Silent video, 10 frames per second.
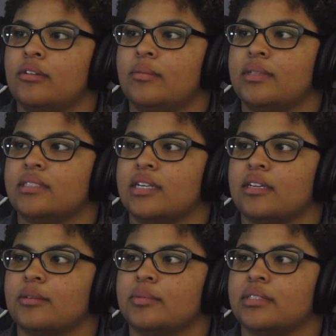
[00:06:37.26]
I don't mean
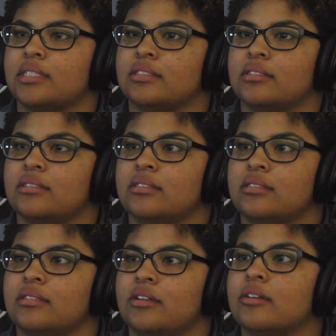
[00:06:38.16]
take your possessions.
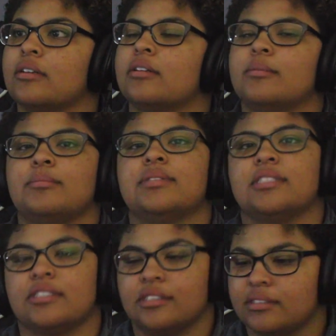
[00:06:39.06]
Or,
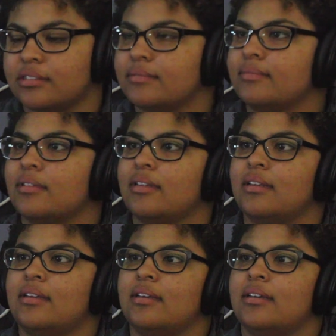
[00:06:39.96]
positions.
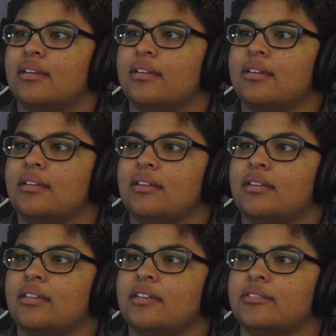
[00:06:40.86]

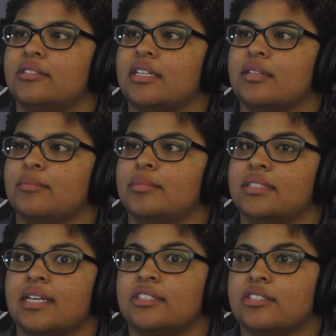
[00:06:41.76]
I thought he was saying
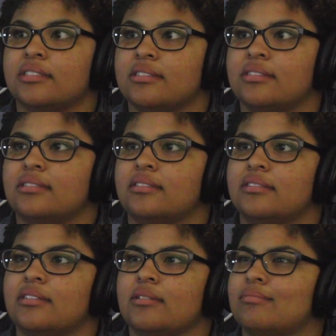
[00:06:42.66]
possessions.
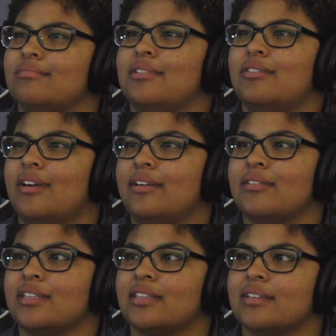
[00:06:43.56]
It's like, they don't
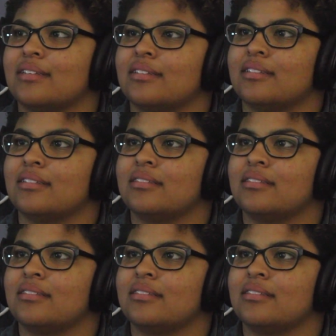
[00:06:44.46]
have anything.